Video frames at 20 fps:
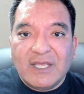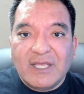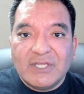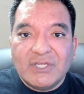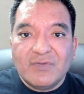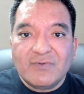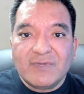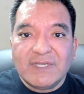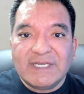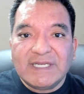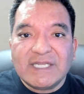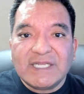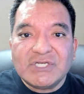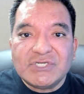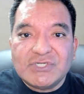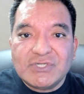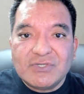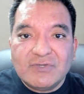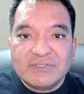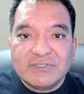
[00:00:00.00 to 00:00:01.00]
you can
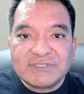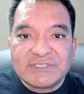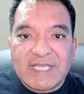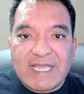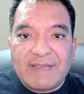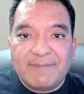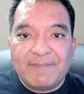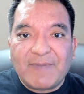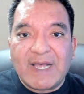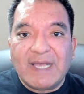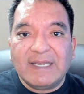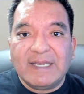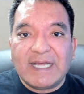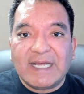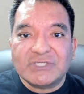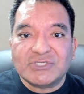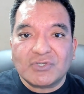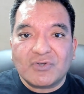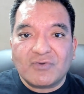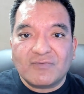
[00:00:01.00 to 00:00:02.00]
induce a
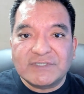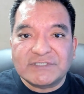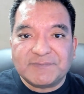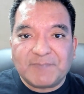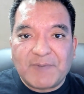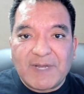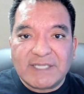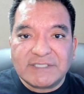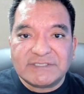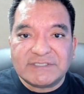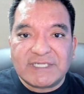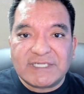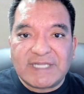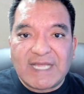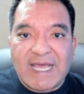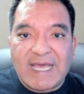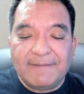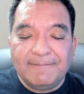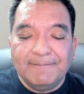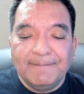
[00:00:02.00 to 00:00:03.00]
biological response to
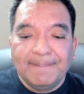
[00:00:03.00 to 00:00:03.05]
that,